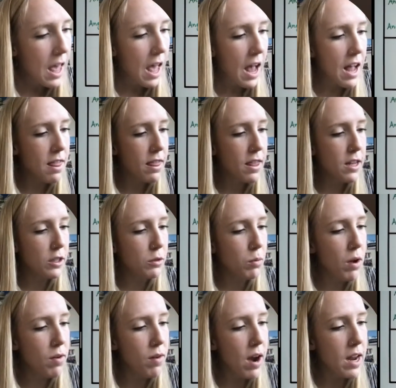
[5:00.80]
And this
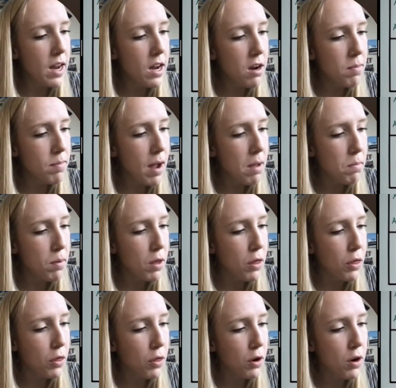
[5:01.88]
one right here might be
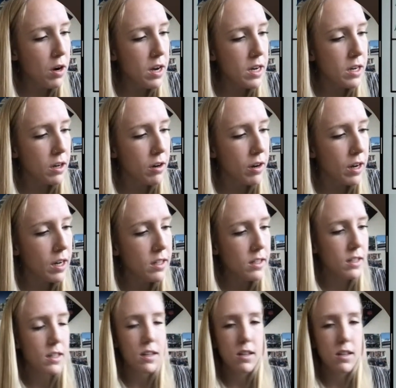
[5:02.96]
30 degrees.